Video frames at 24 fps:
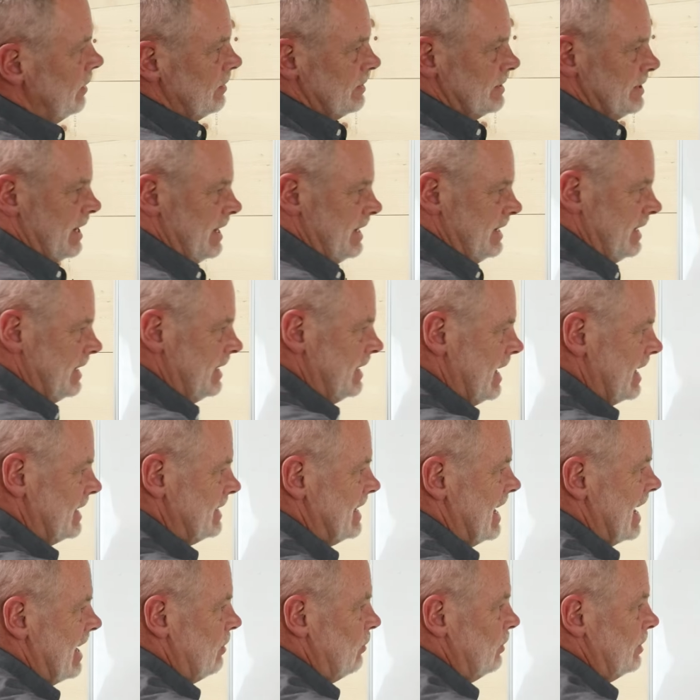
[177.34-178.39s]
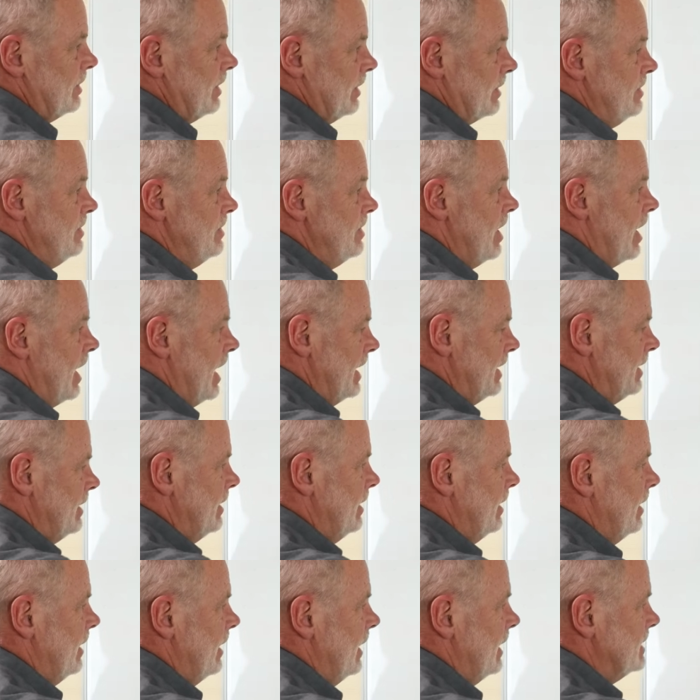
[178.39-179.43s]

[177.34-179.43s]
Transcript: they're tightening that down with the nut,